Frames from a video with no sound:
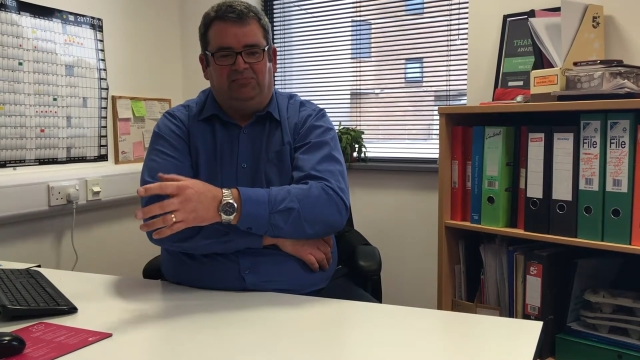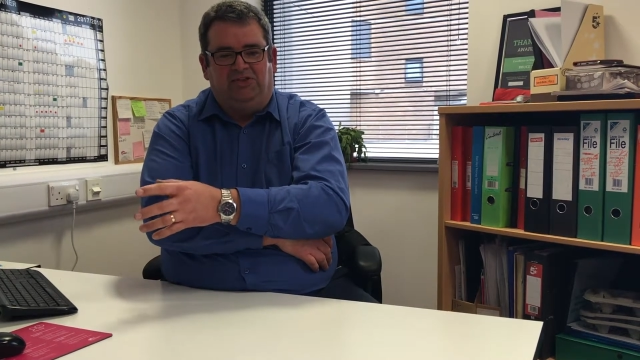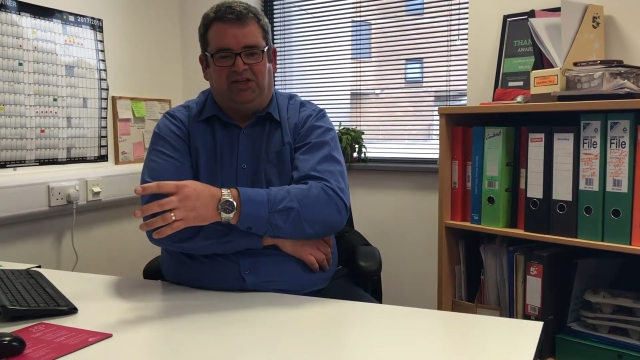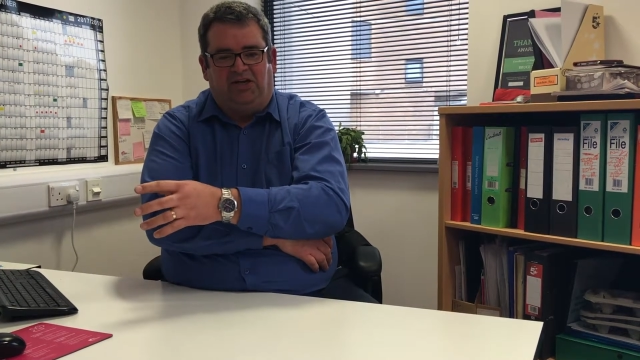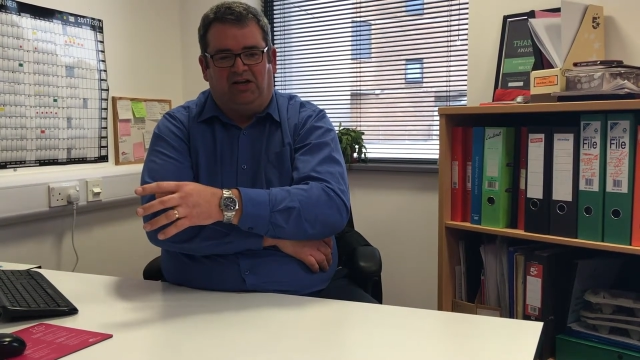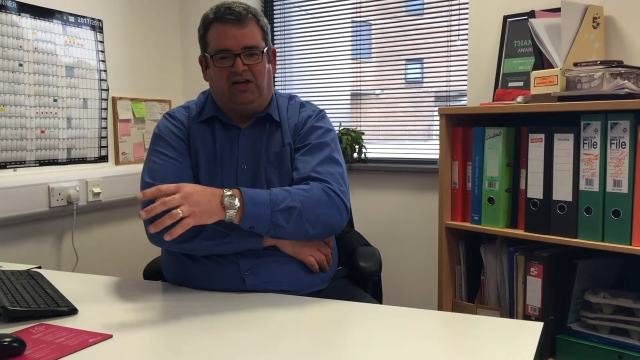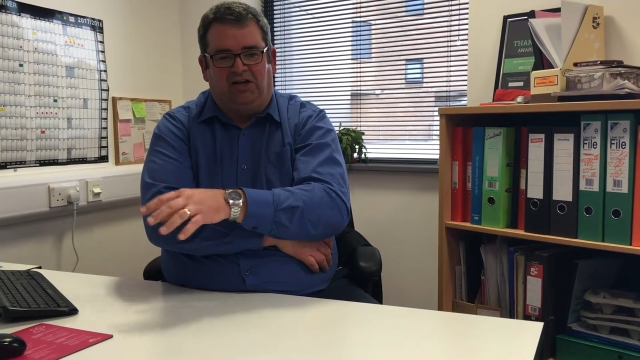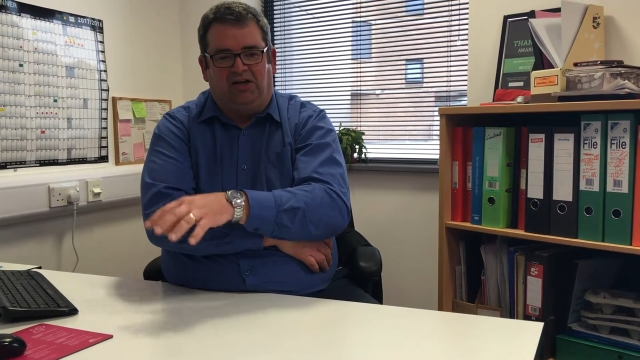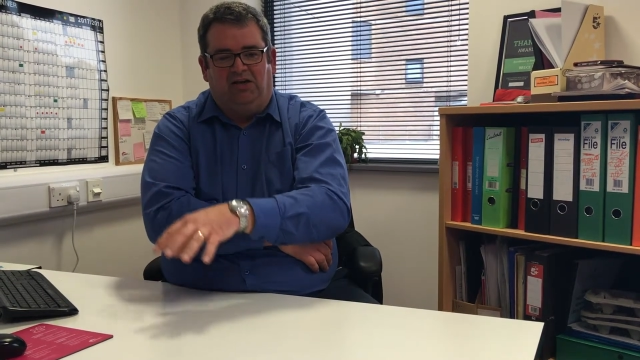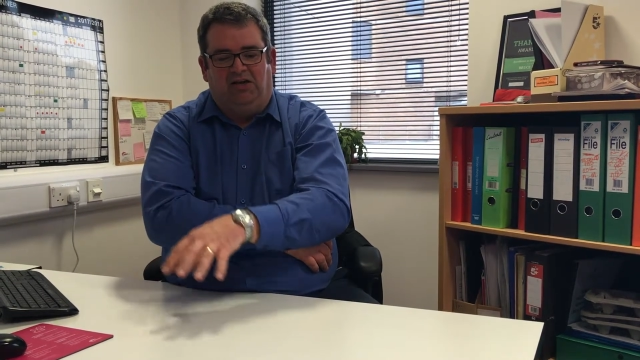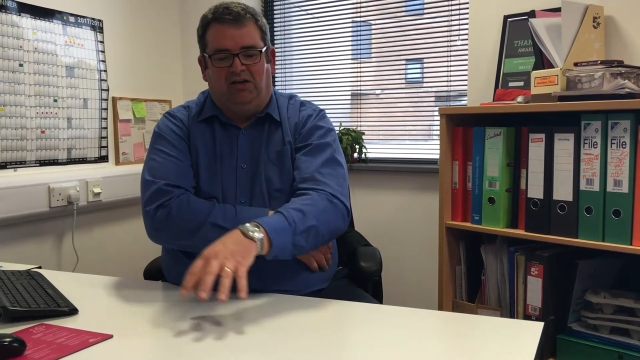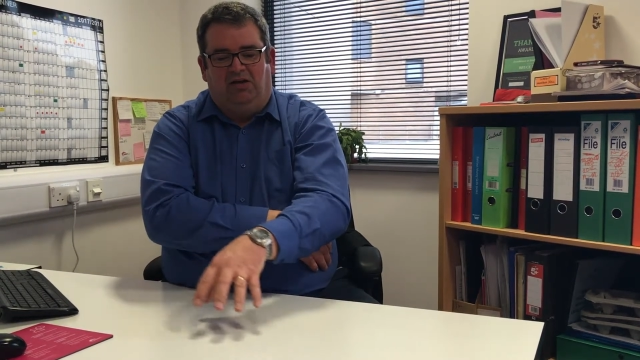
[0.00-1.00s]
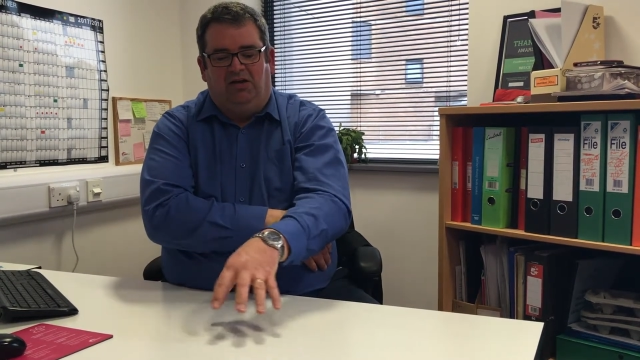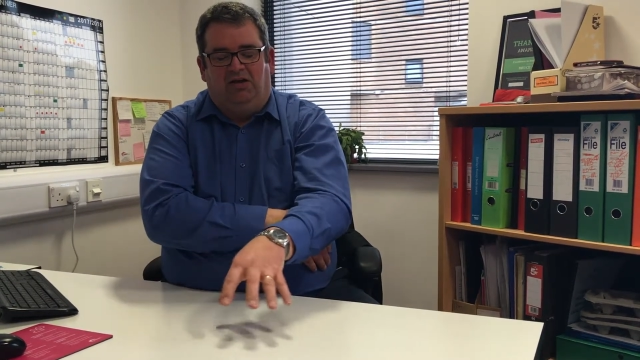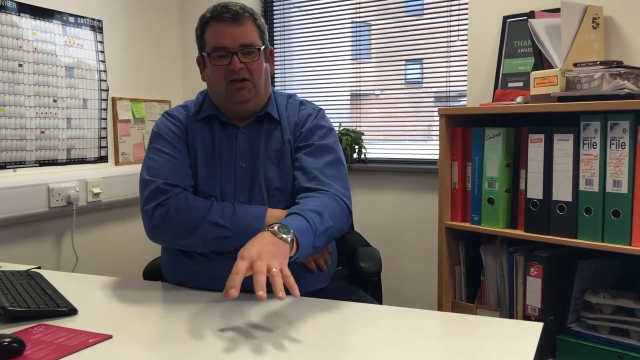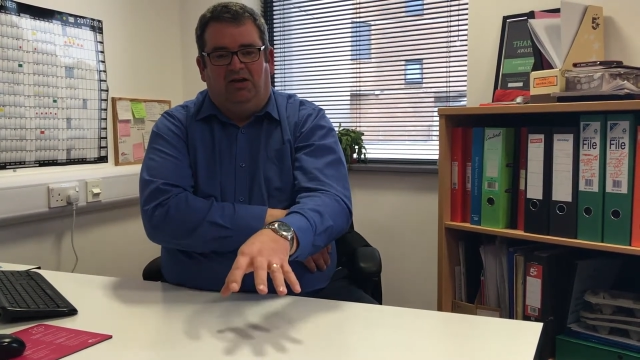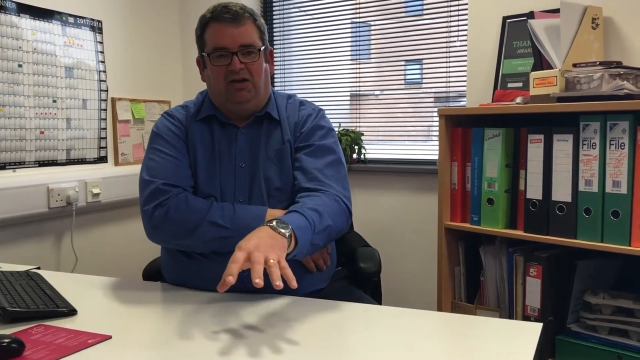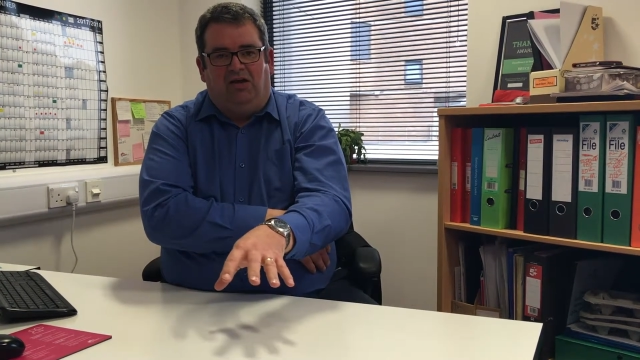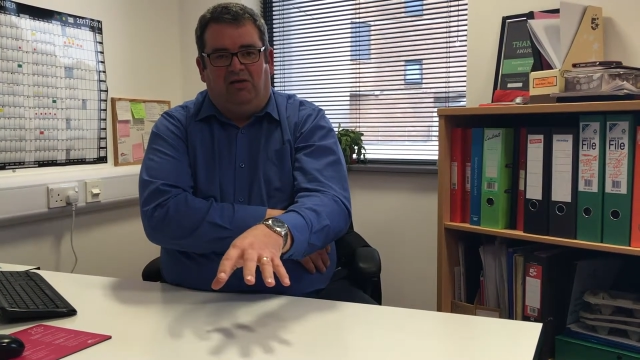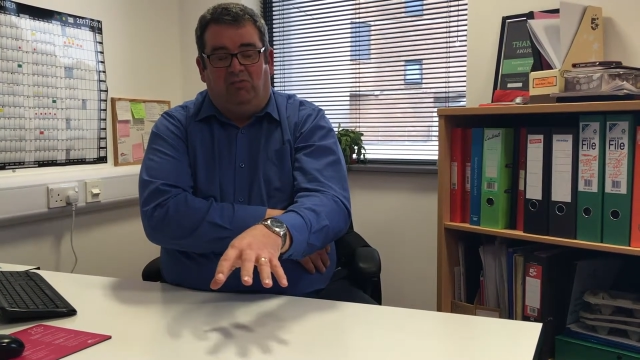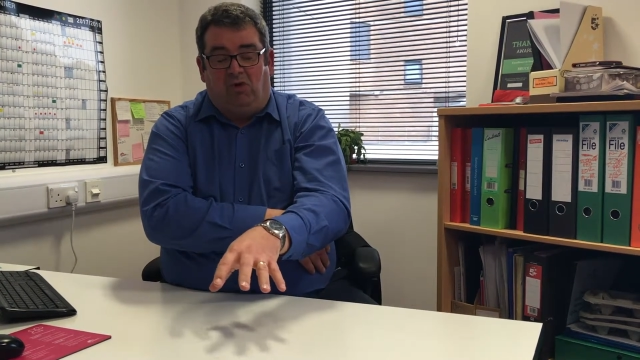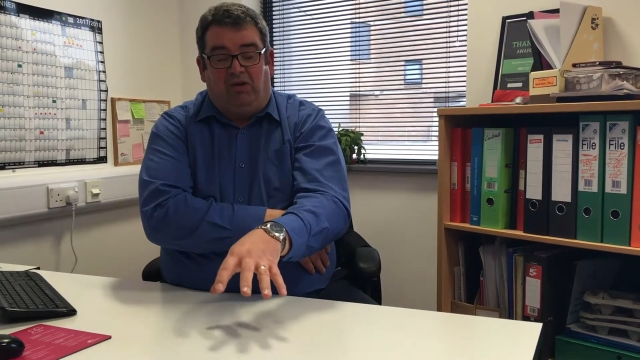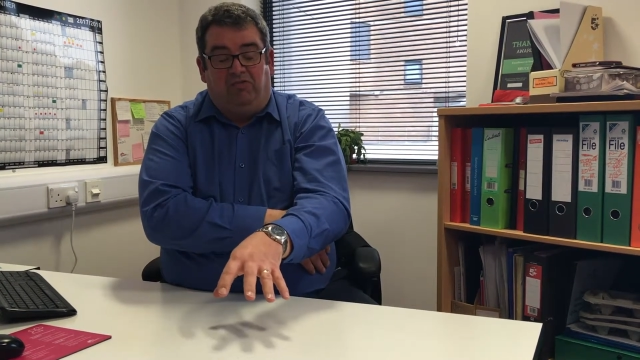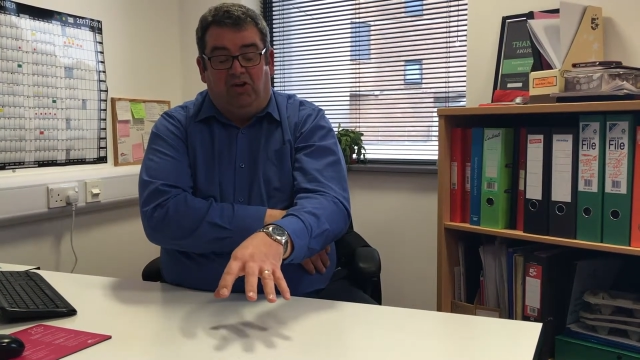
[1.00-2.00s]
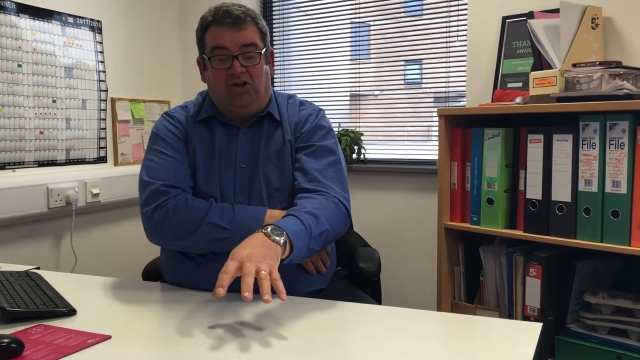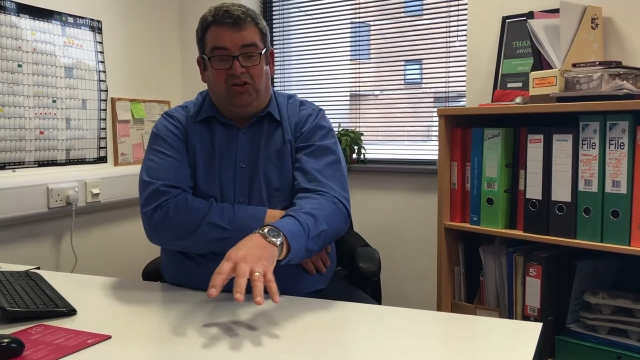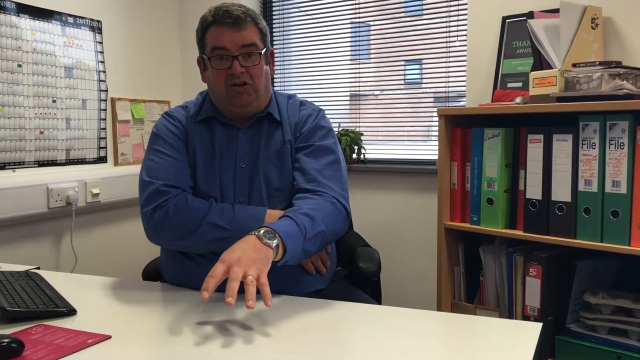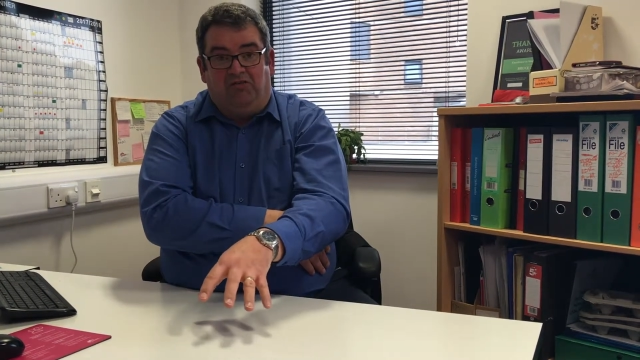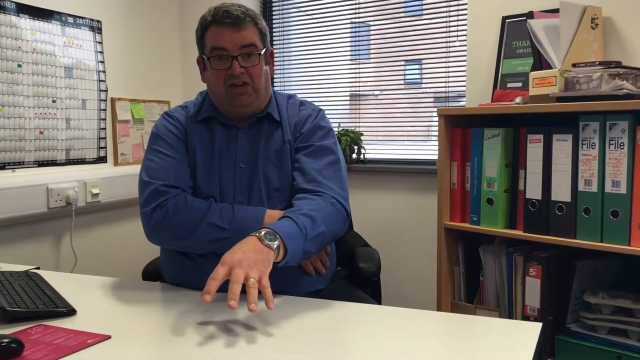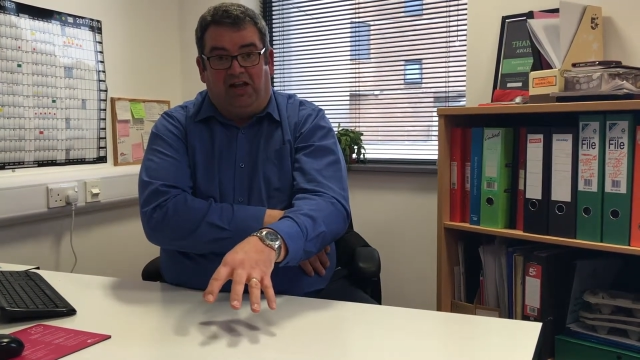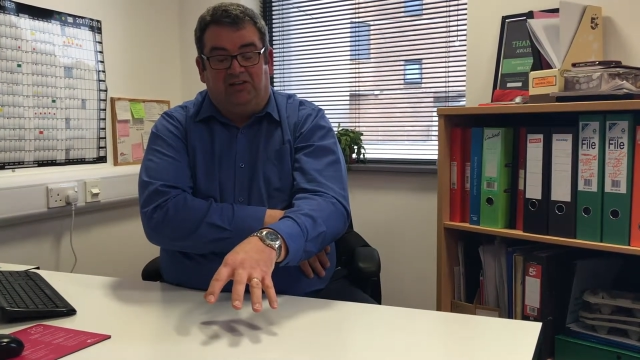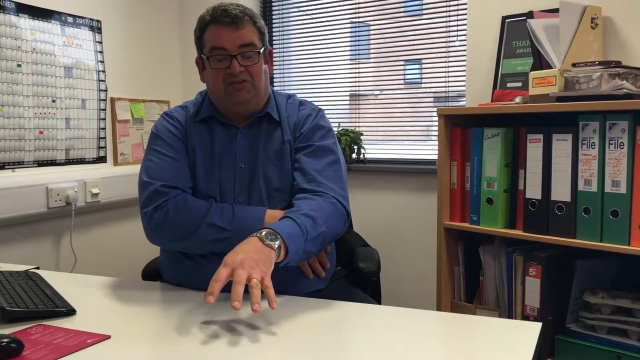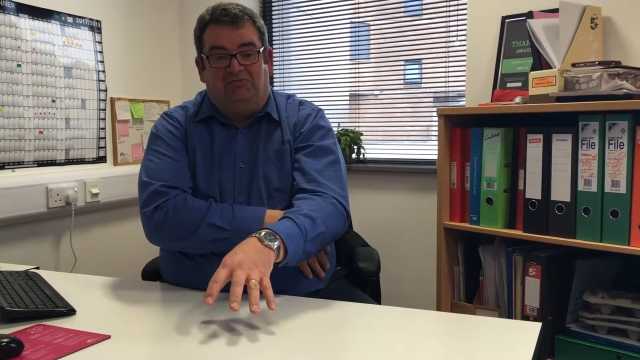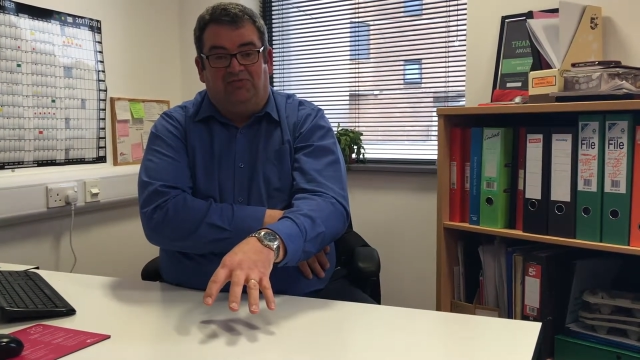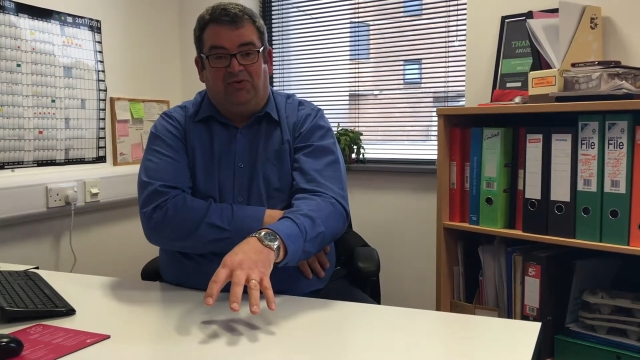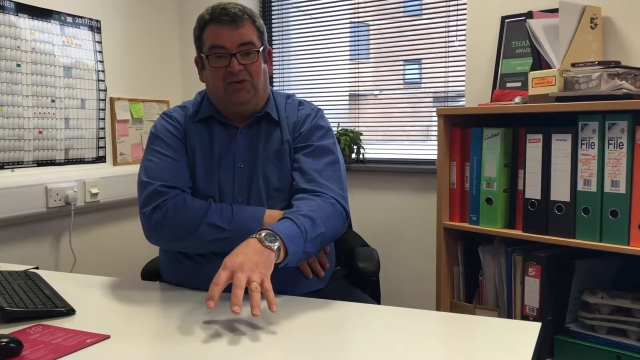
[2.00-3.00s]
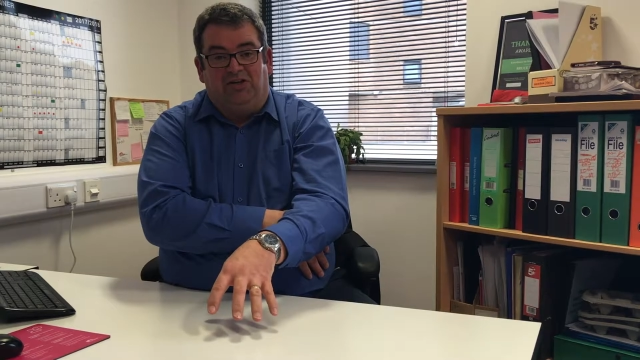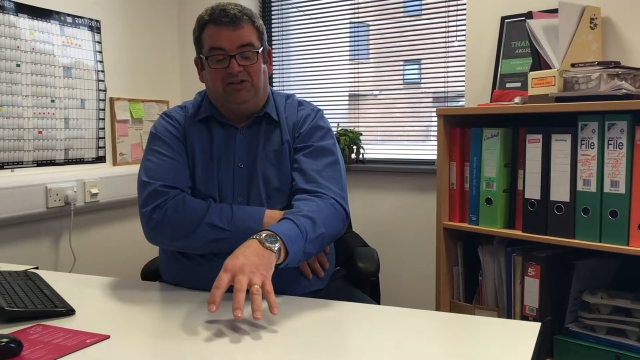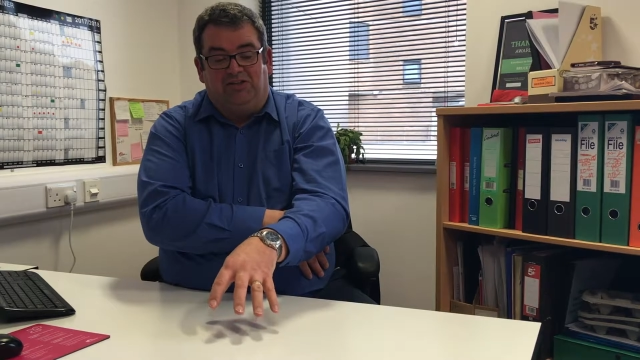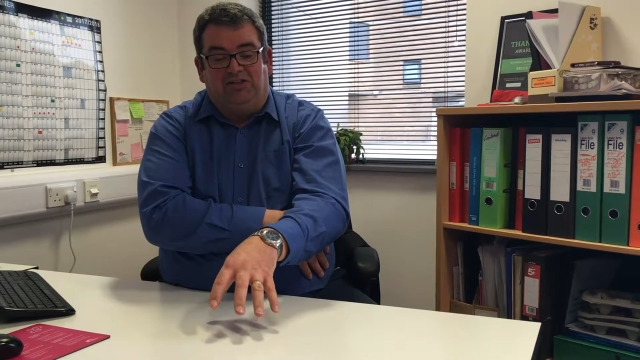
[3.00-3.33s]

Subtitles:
particularly what I've learned over the last few years.